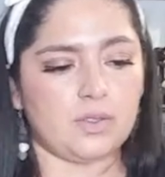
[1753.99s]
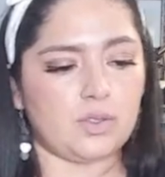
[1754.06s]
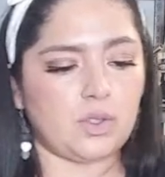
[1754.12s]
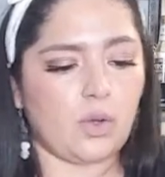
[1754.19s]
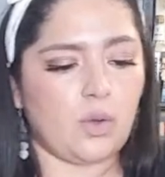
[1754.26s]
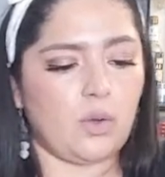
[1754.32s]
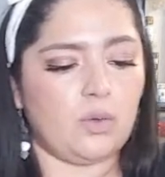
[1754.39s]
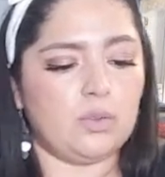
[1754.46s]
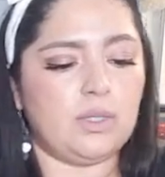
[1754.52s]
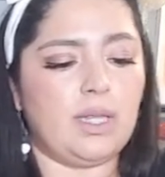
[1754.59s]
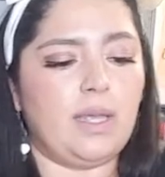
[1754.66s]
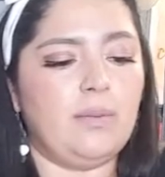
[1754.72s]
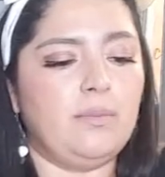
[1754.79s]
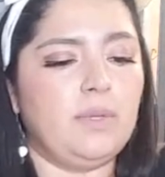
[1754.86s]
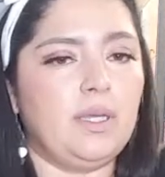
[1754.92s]
So
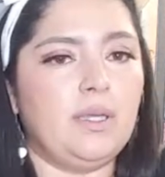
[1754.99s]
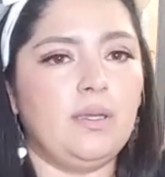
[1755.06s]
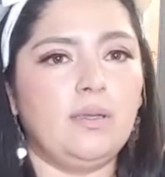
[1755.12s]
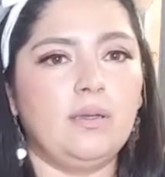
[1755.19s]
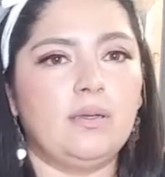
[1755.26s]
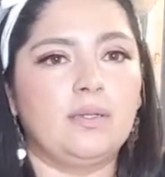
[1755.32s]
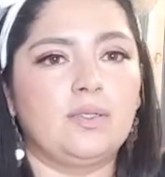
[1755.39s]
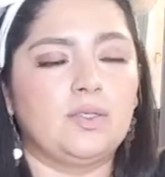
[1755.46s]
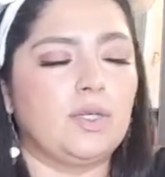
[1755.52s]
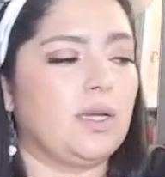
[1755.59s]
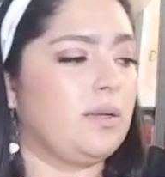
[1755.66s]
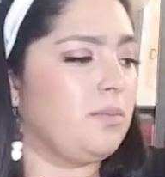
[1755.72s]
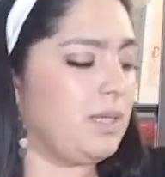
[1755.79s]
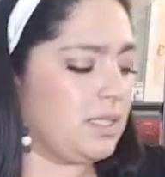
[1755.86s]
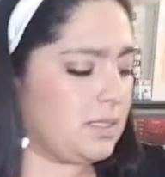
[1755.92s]
let me try
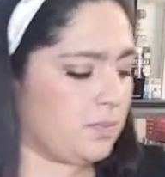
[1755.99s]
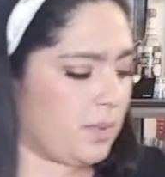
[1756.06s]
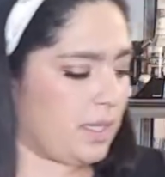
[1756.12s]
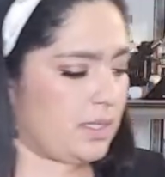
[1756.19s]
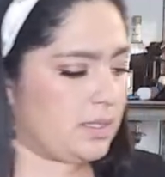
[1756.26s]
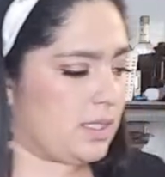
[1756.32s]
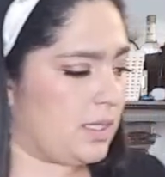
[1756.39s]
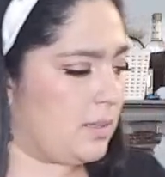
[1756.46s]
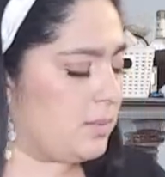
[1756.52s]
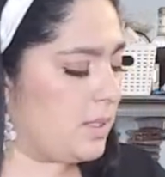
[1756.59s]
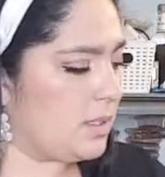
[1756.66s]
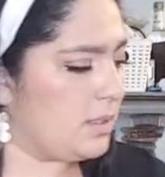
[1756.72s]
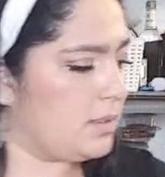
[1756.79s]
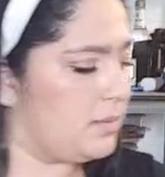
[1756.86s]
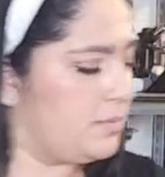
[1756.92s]
to make space, and I'm
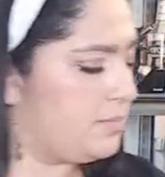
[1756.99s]
gonna